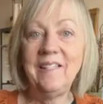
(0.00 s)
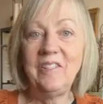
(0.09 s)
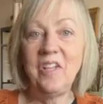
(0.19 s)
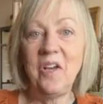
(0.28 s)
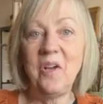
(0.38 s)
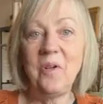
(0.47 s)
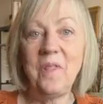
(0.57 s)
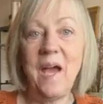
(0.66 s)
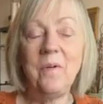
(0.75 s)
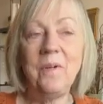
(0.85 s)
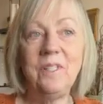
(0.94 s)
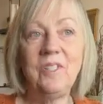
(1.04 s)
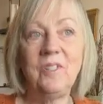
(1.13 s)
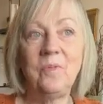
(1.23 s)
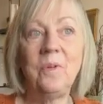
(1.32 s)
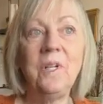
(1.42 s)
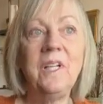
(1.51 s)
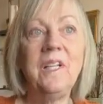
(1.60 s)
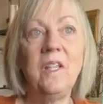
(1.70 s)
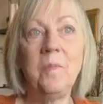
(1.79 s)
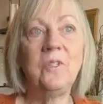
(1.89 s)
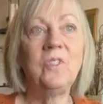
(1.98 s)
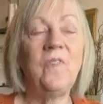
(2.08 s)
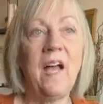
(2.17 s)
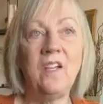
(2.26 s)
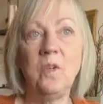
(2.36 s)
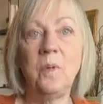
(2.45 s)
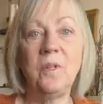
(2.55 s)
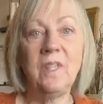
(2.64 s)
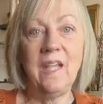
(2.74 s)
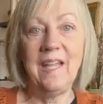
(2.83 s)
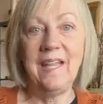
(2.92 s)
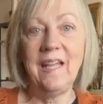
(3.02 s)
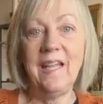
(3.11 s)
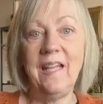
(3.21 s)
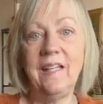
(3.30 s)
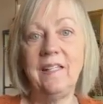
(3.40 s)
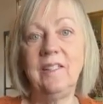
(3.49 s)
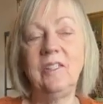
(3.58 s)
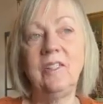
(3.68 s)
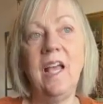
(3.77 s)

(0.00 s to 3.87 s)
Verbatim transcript: So that was really the most valuable thing is